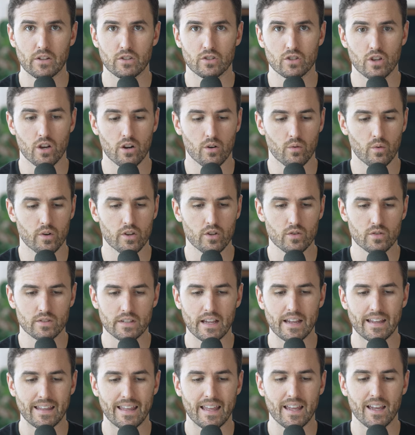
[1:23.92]
And so when you
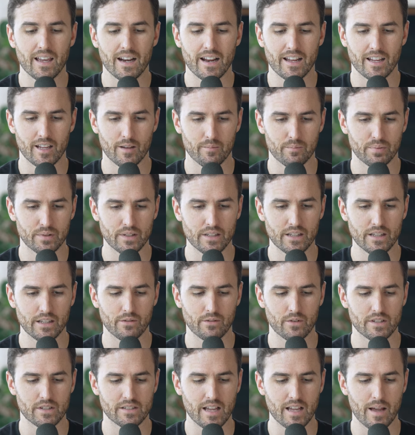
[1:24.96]
say, can I completely
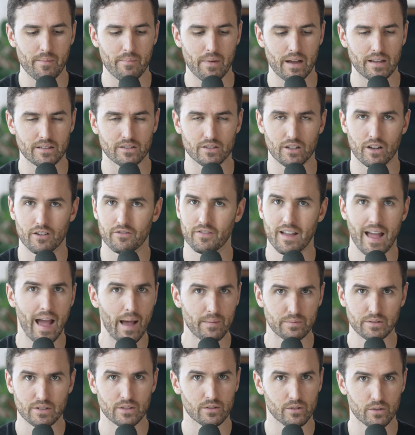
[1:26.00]
reset myself?
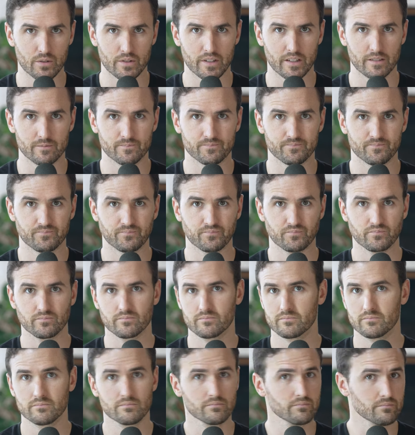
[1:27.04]
Absolutely.
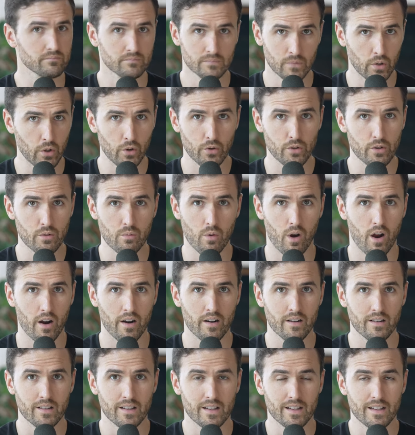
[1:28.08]
Who you
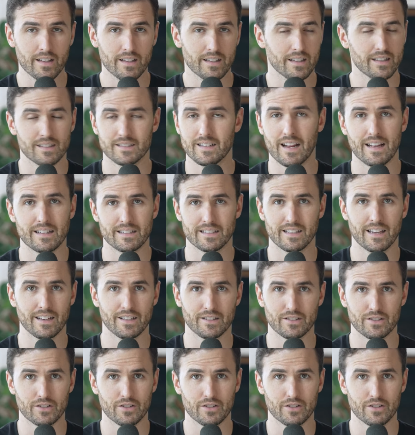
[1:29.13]
are is not set in